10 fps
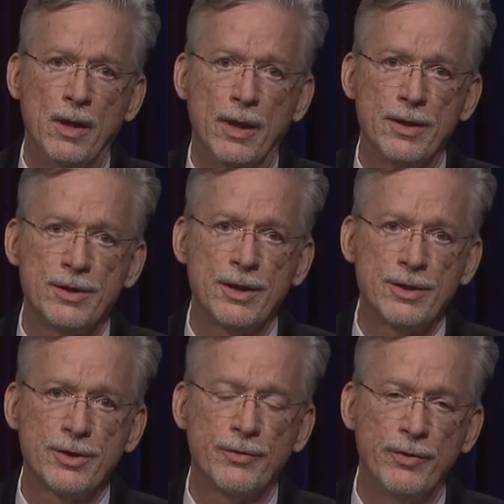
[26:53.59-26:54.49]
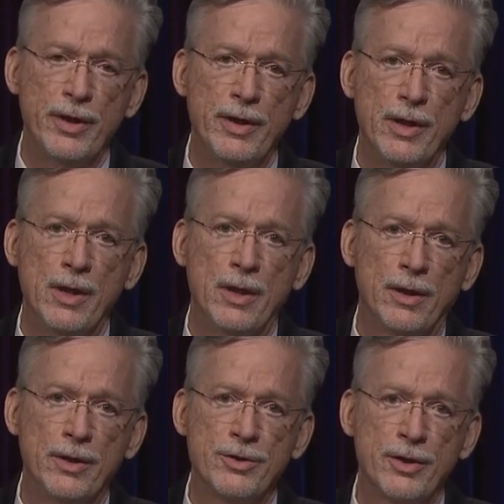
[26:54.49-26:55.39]
a 6 3
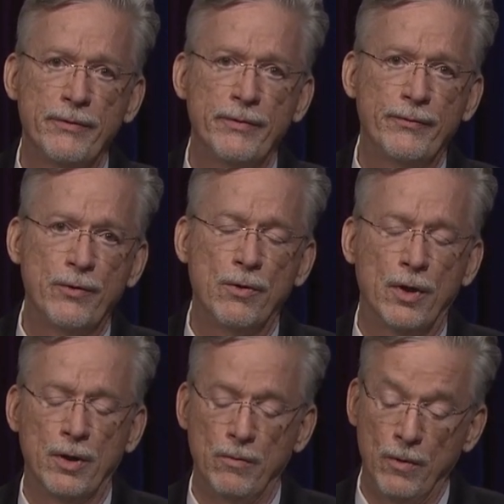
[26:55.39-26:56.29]
conservative court.